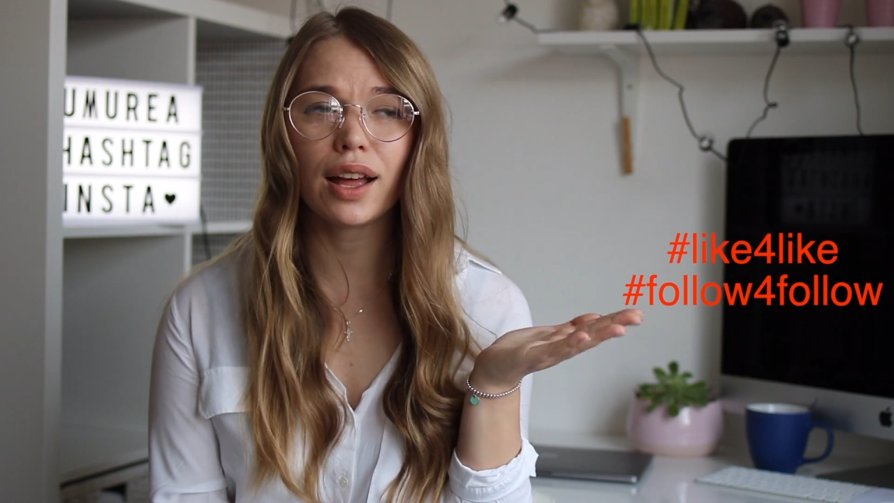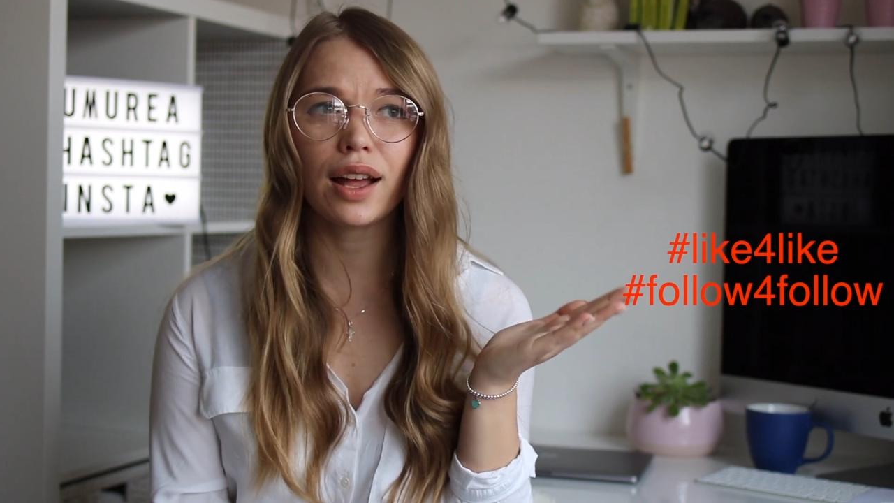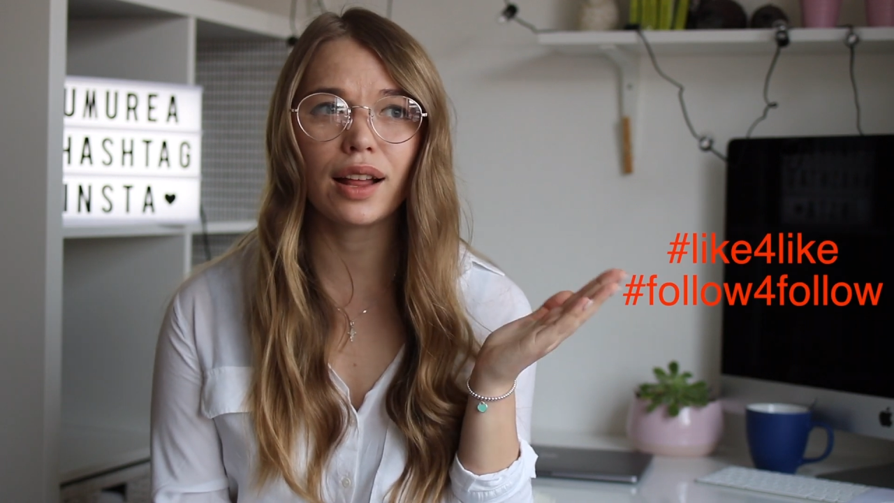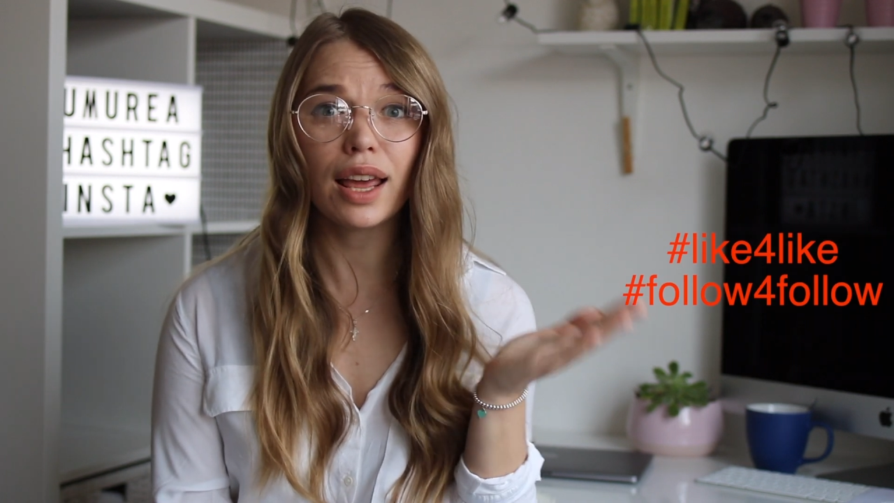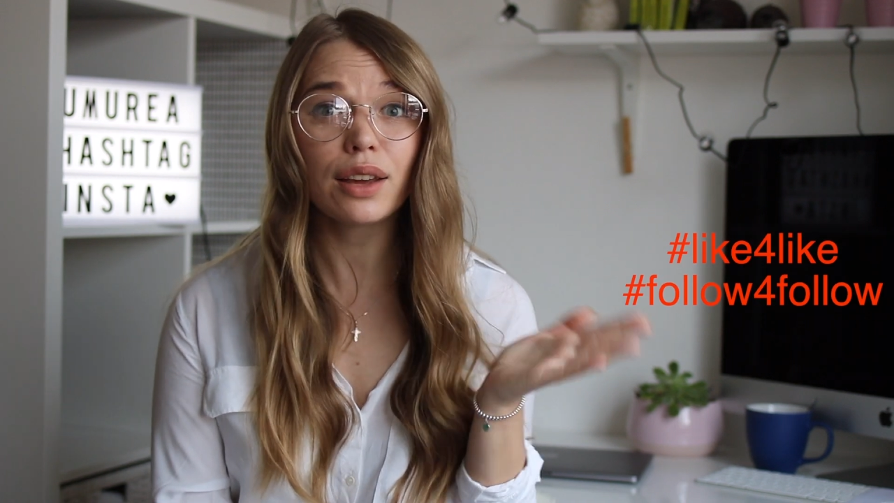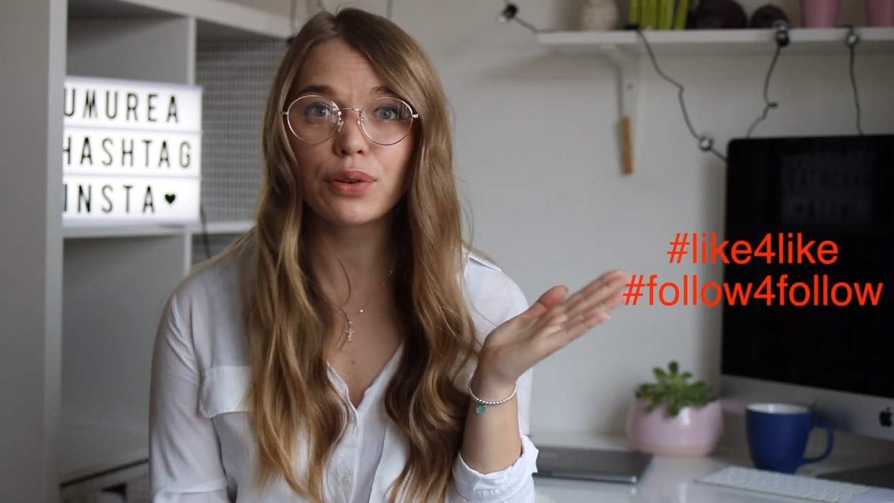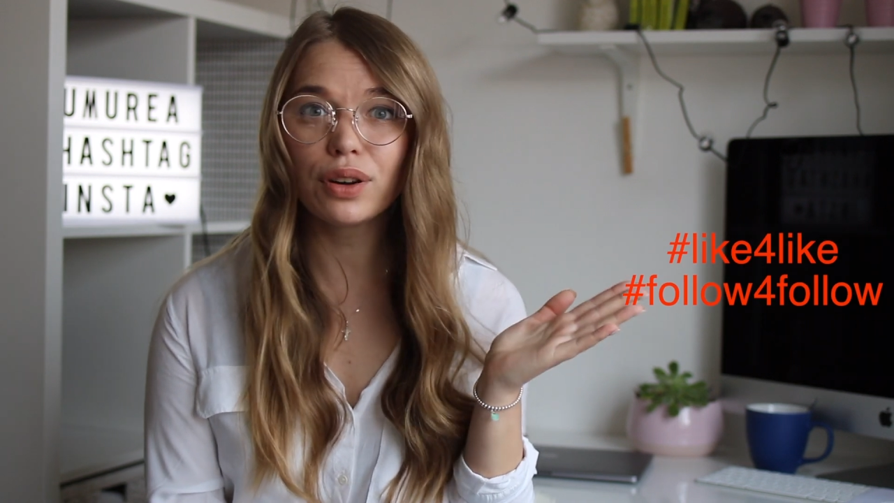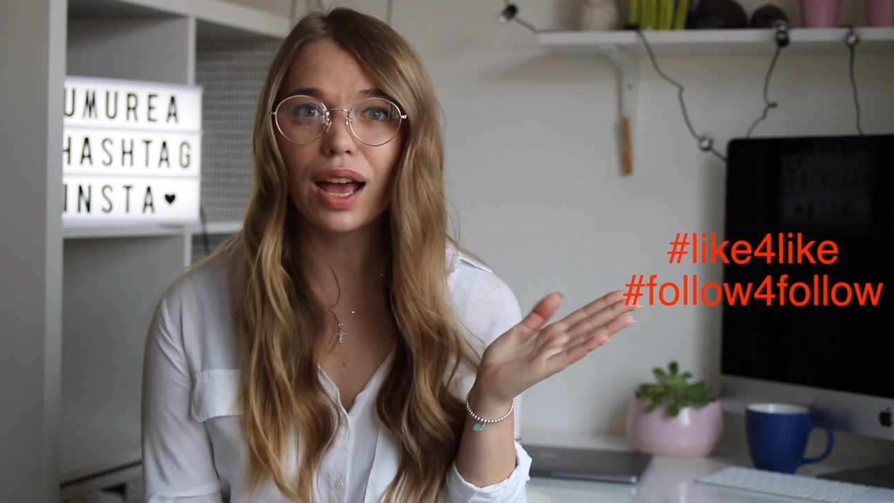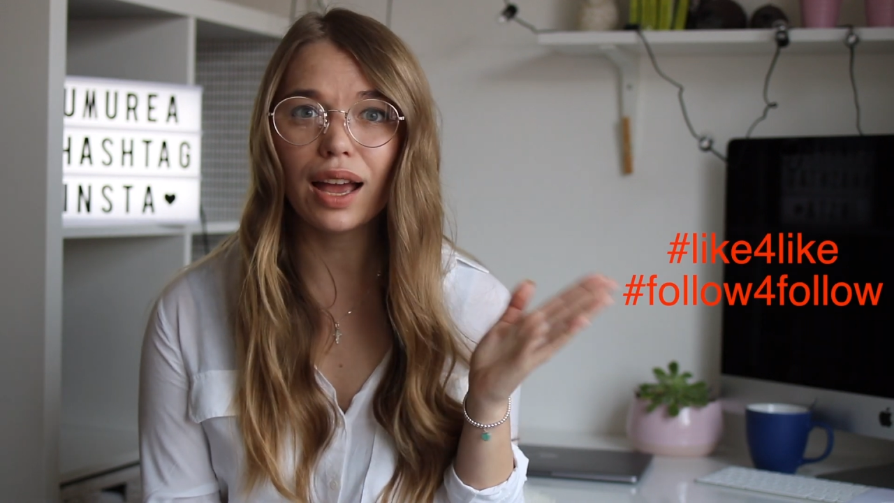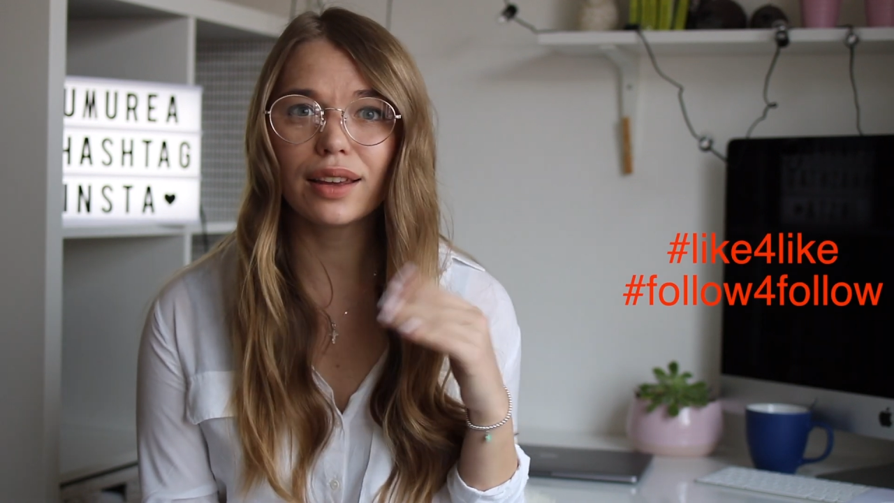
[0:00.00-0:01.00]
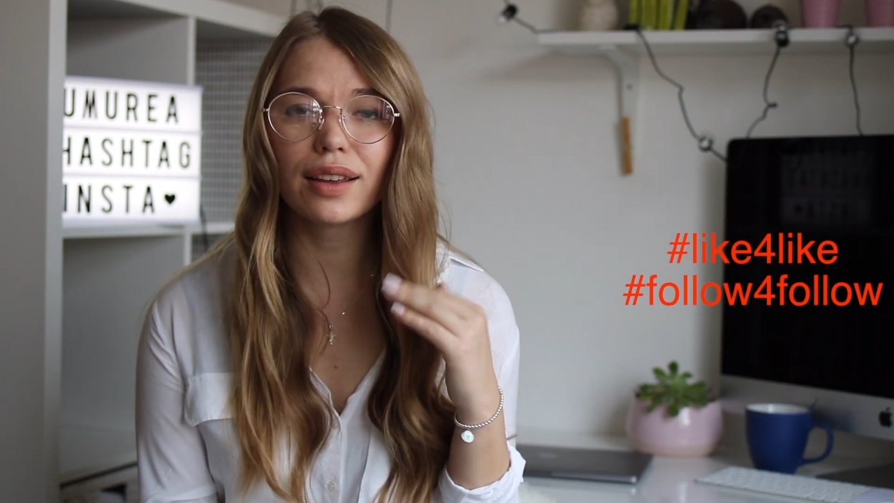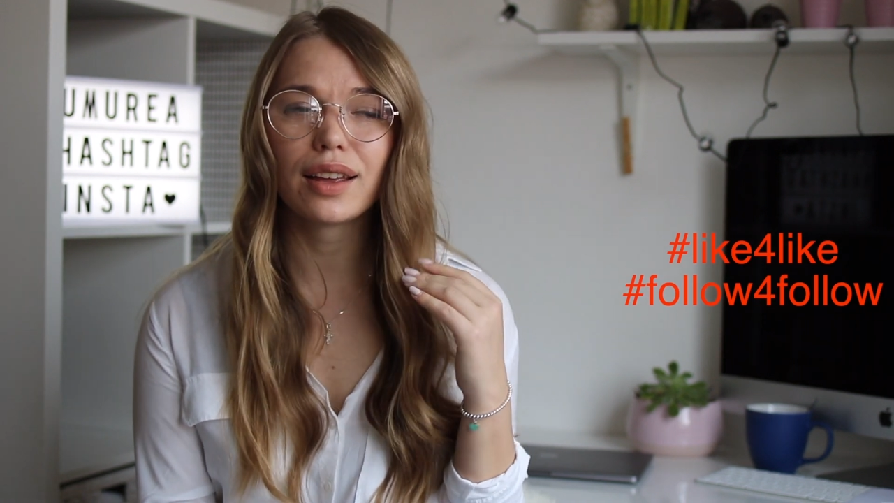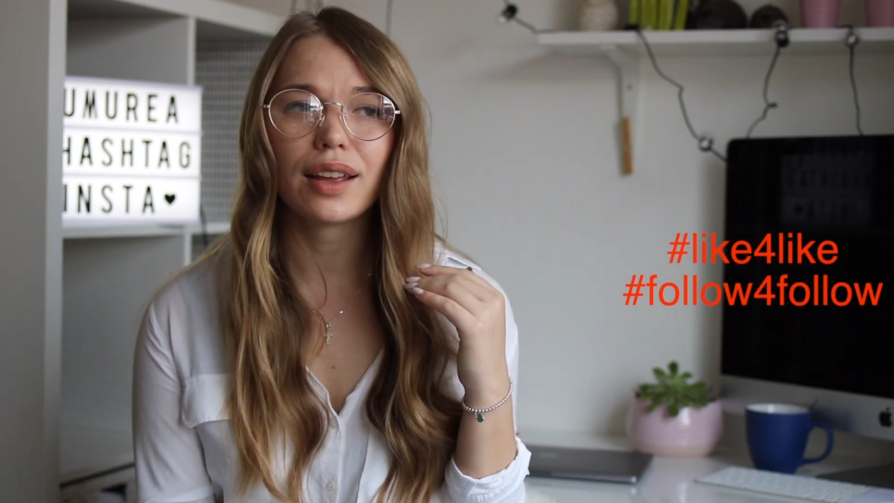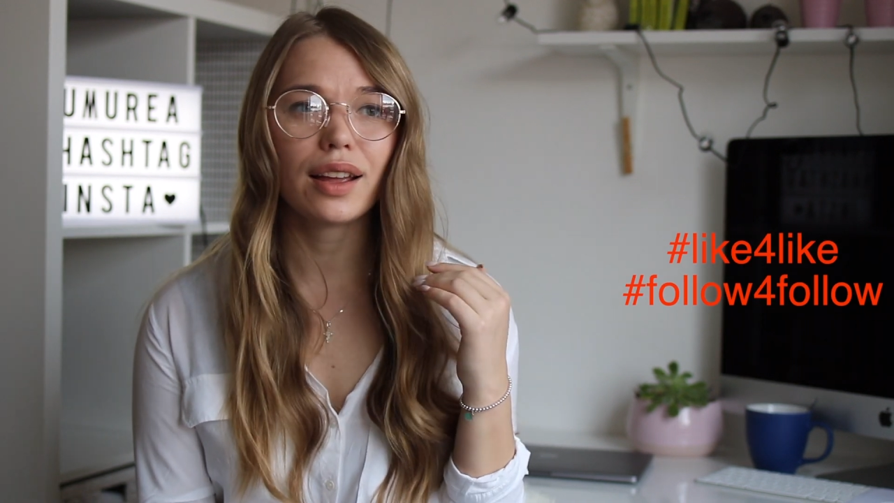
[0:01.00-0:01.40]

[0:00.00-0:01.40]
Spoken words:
like for like,